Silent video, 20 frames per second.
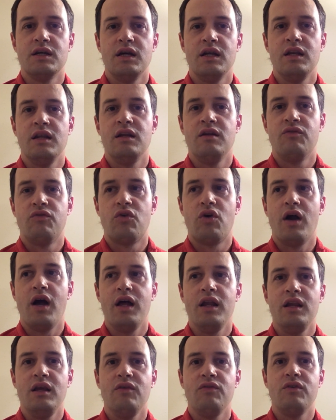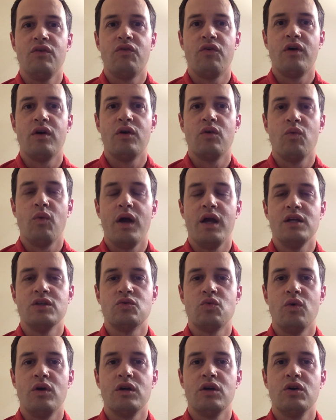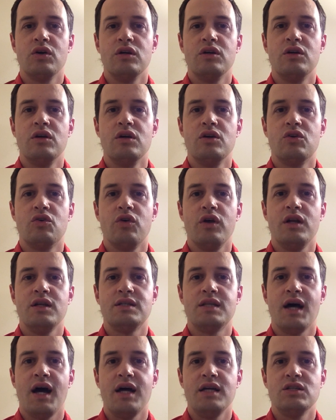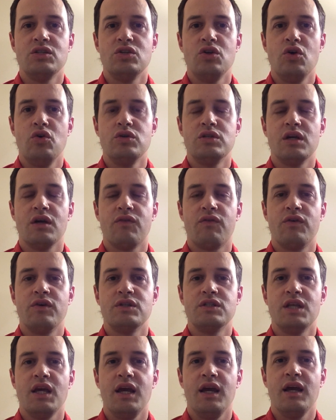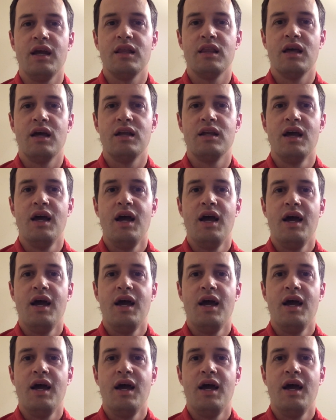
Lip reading: And in a variety of different ways, one could criticize Nozick for saying that,